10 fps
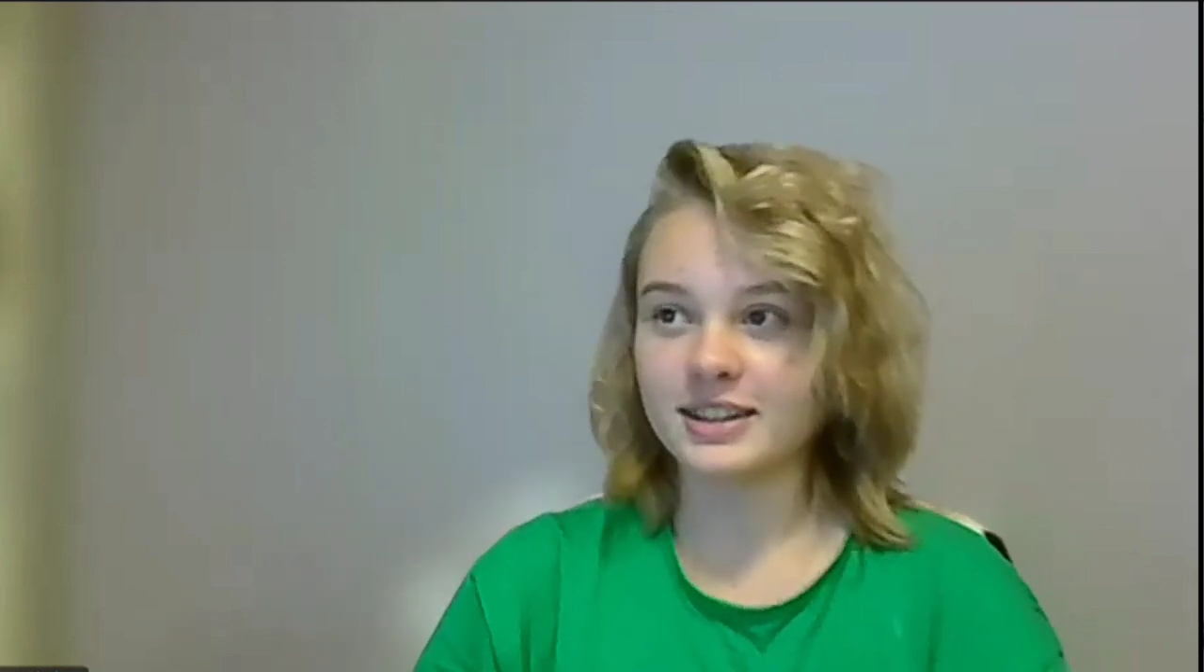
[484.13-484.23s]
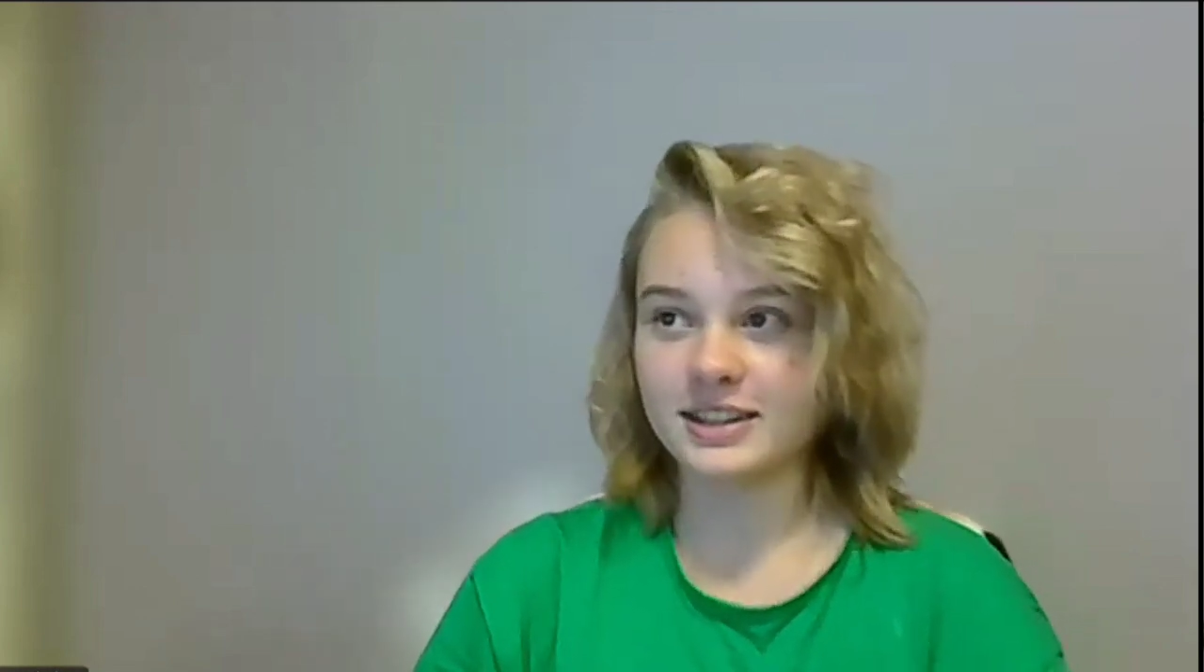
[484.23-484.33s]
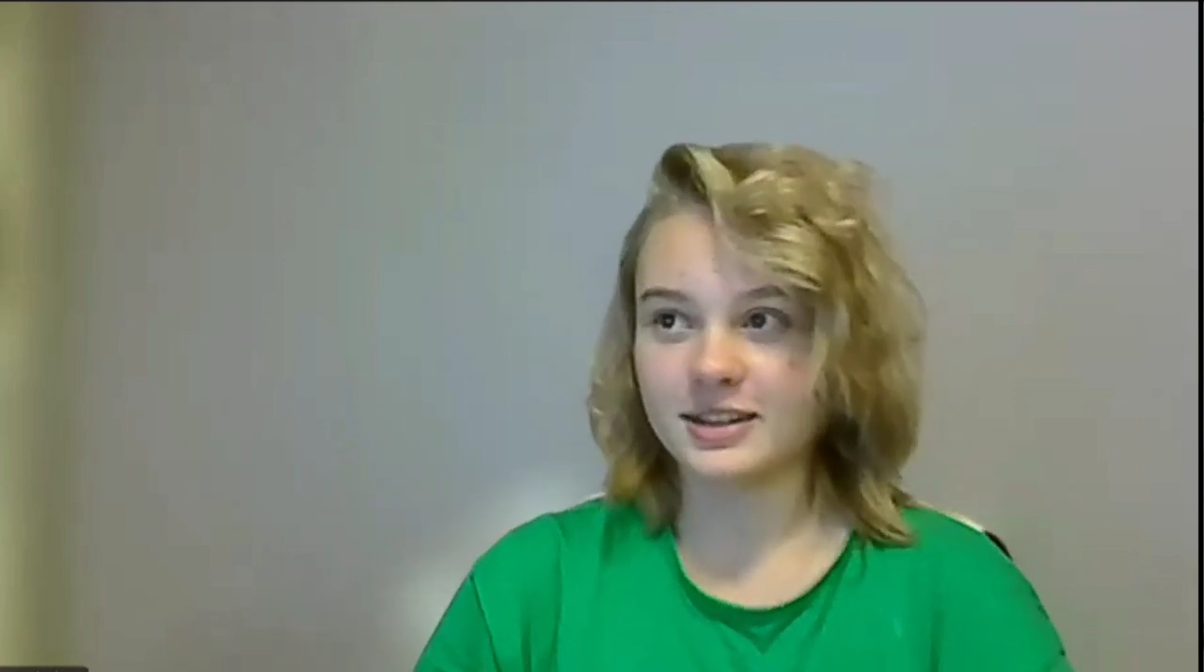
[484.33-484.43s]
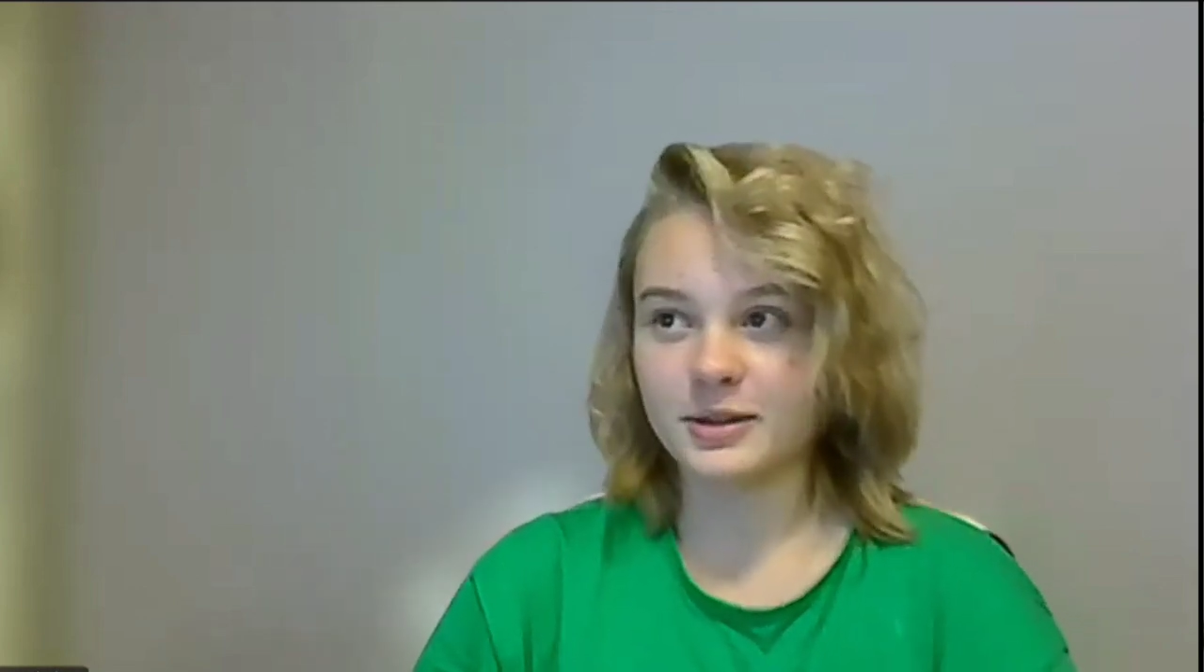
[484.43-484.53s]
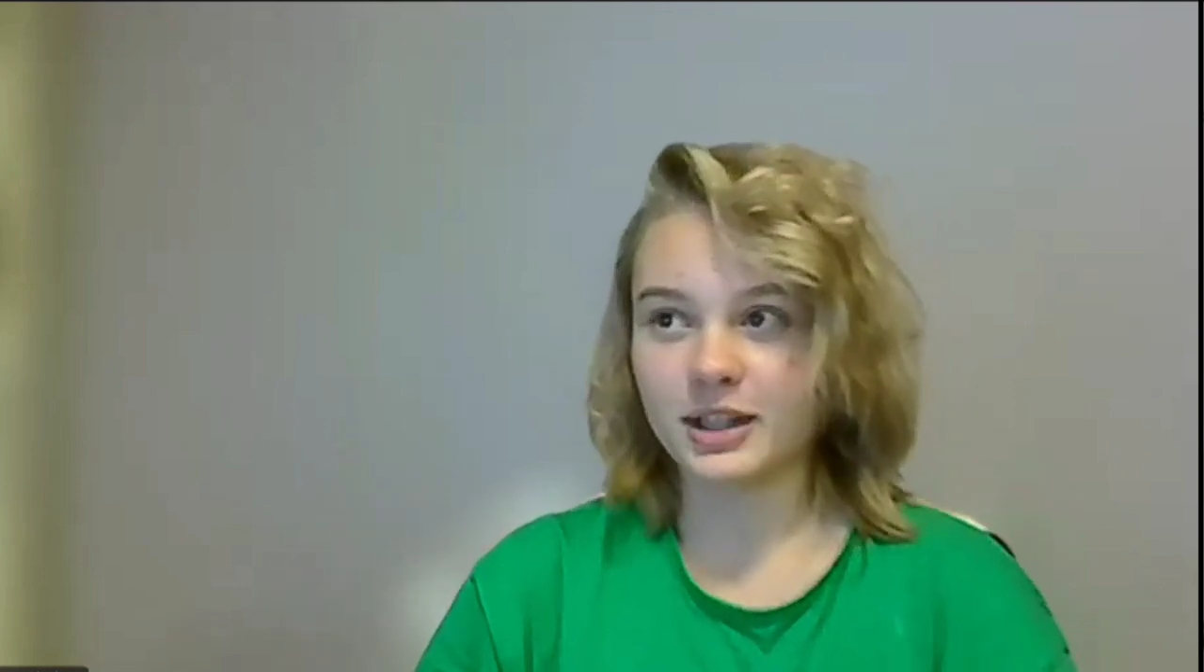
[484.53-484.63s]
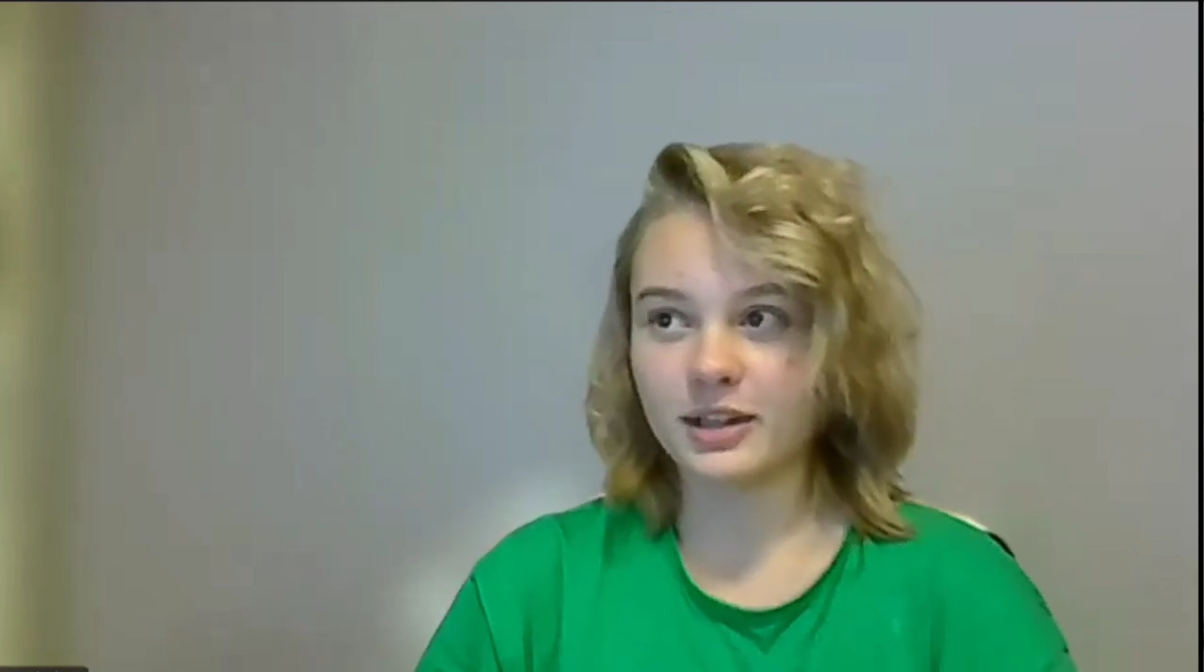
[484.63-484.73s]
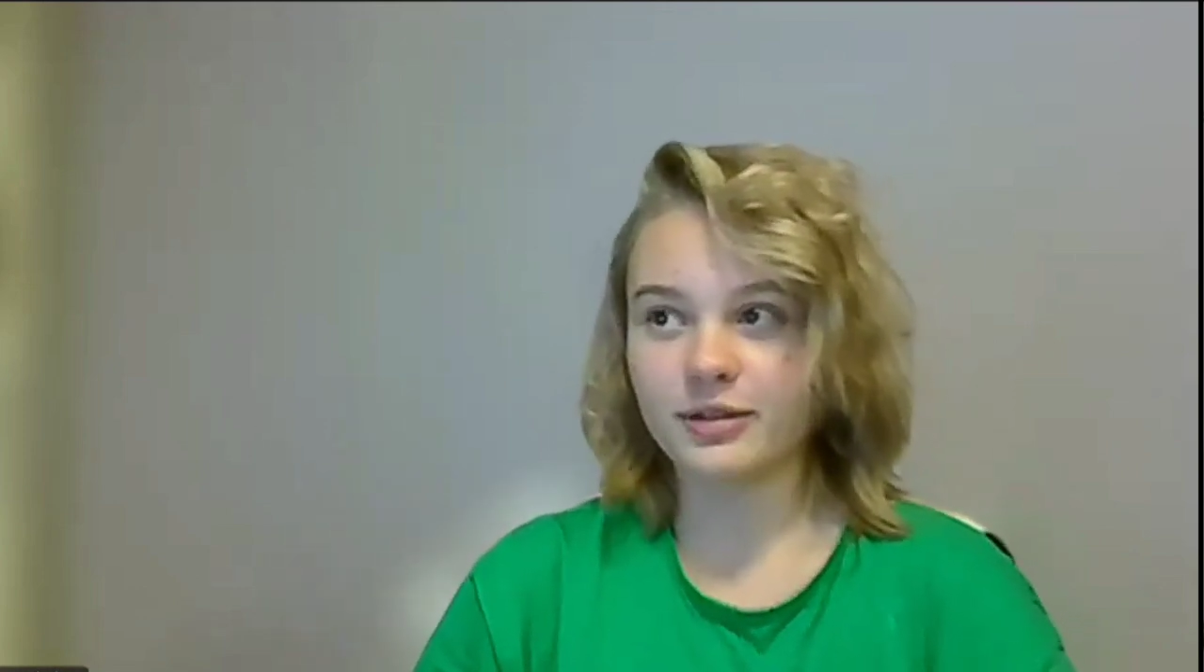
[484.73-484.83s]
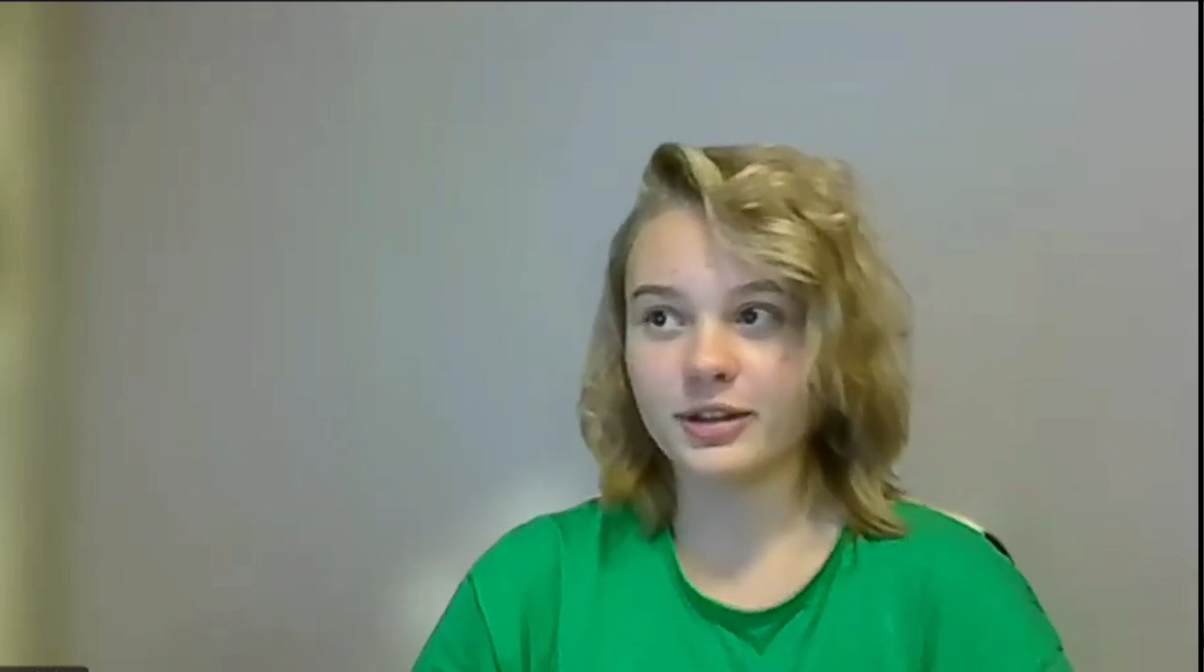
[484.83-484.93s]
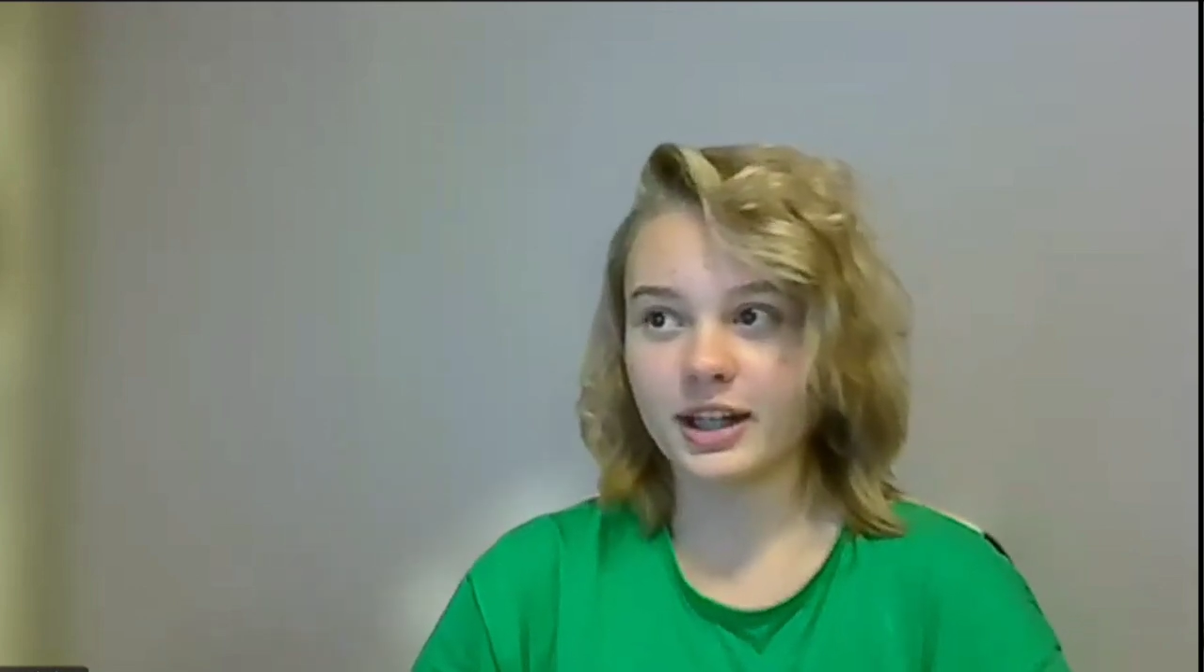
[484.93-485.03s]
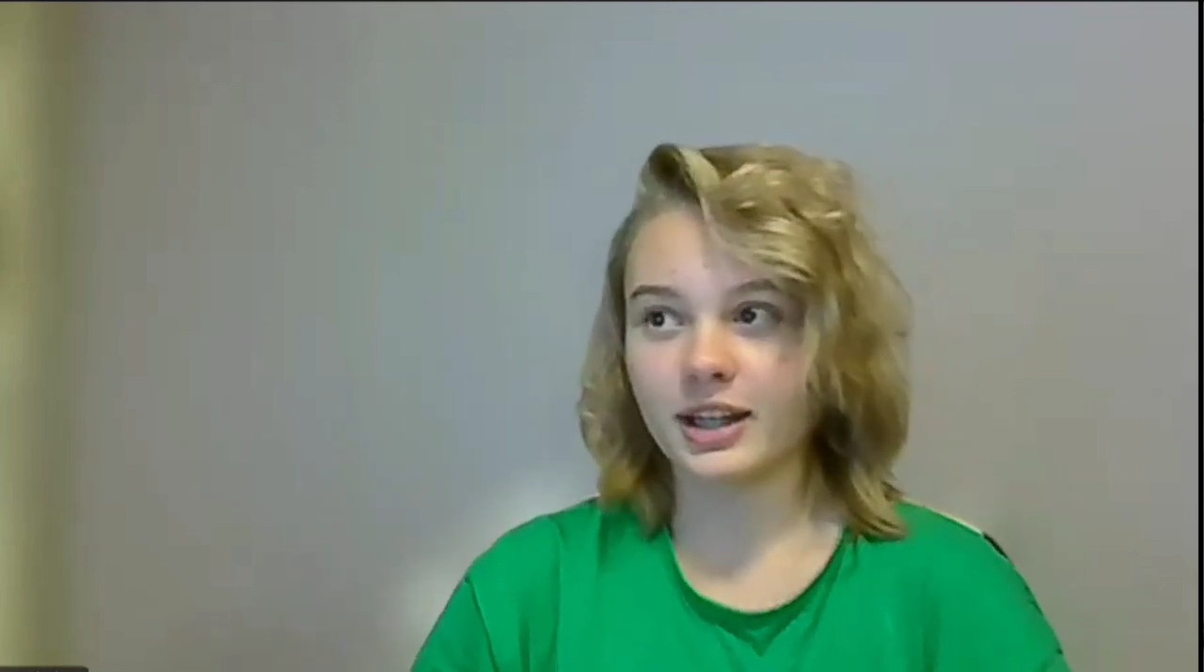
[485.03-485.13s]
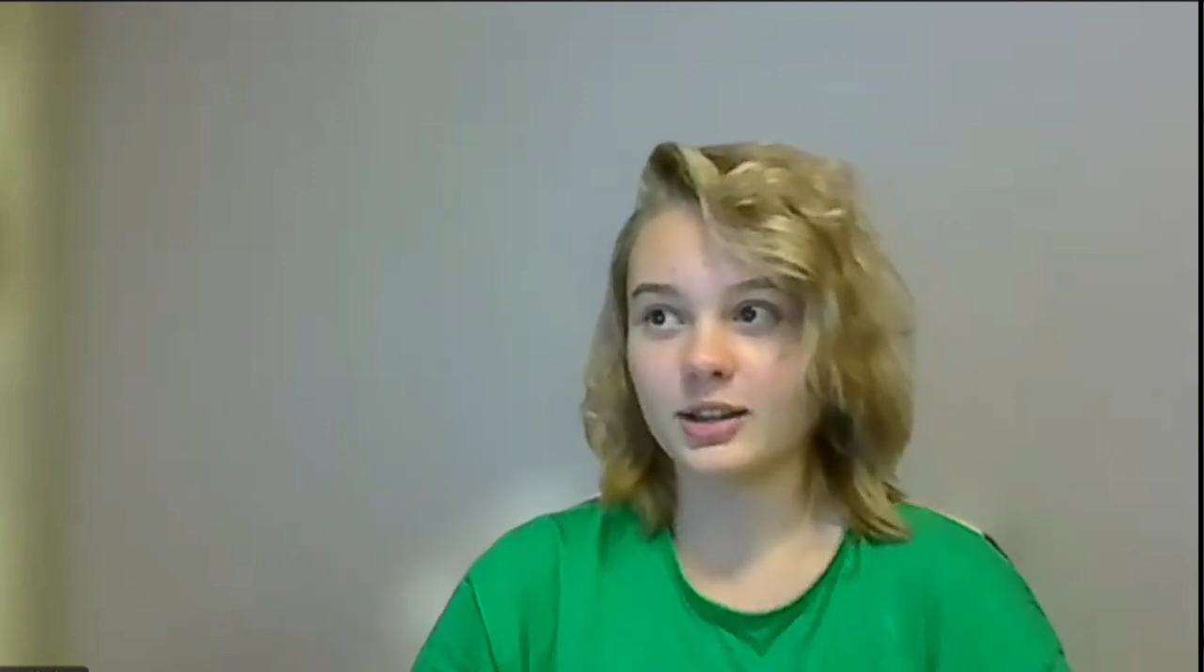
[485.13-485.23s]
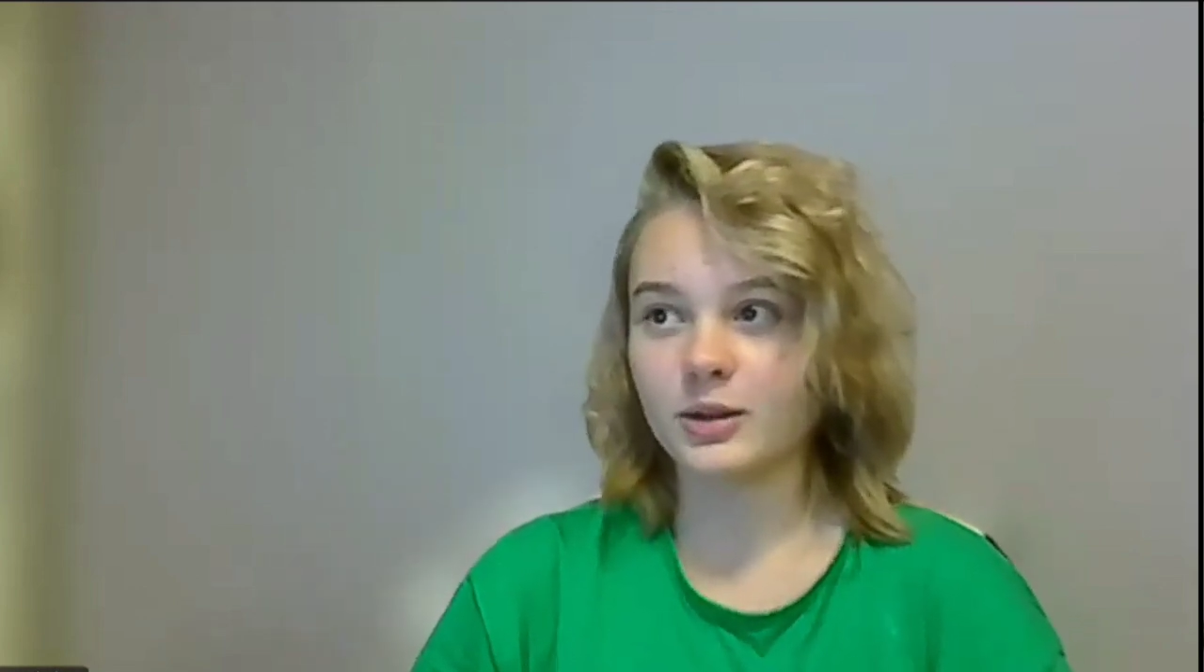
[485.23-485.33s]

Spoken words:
is it okay for AI